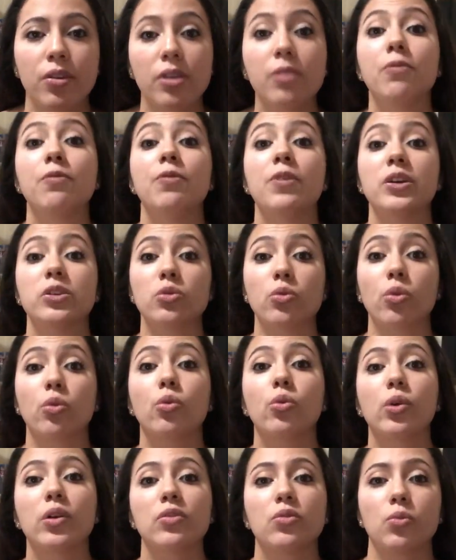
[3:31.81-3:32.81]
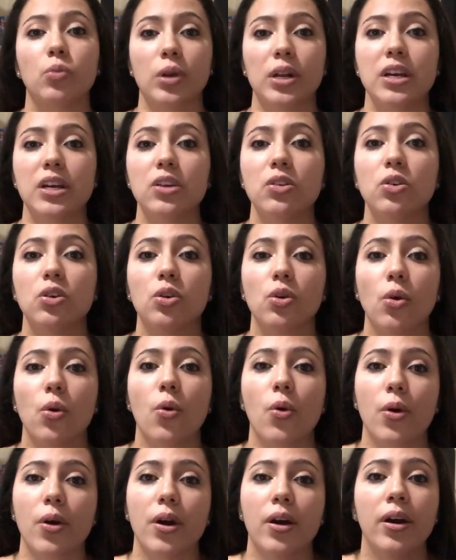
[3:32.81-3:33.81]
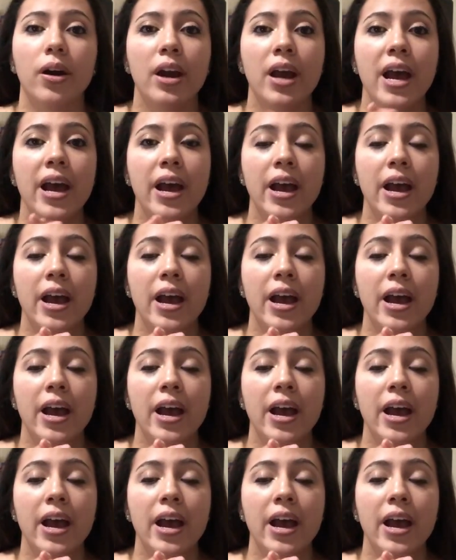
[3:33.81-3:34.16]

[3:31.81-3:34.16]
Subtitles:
the individual who is reading your